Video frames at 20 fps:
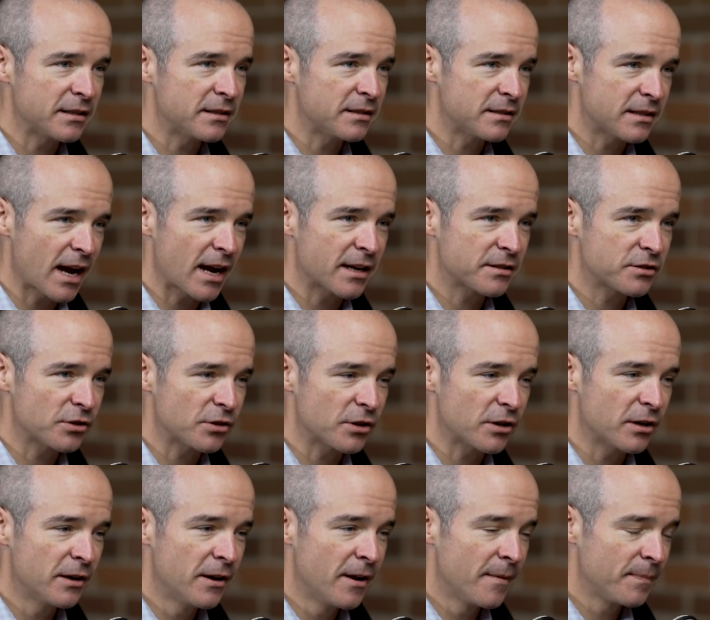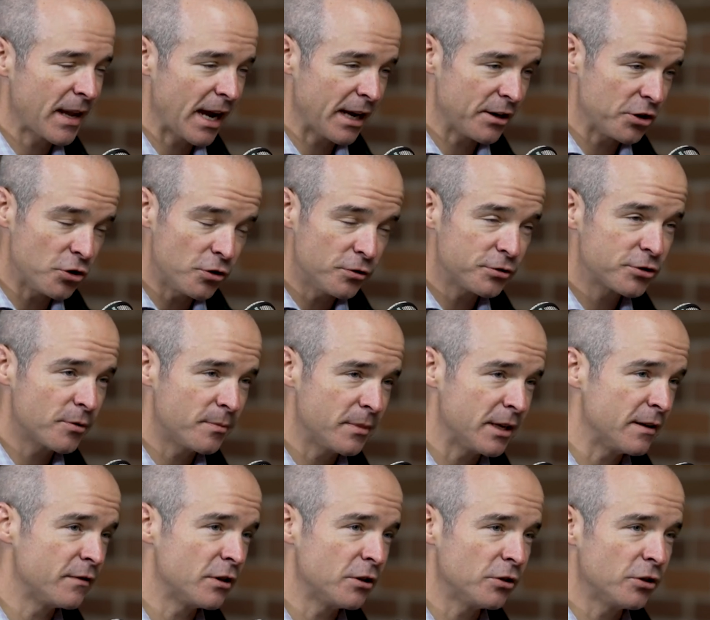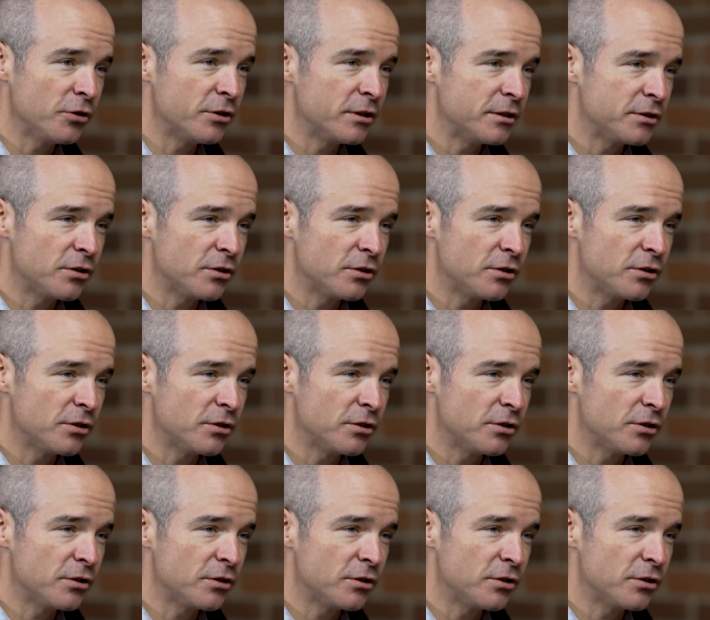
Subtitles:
disaster, and Newsom even alluded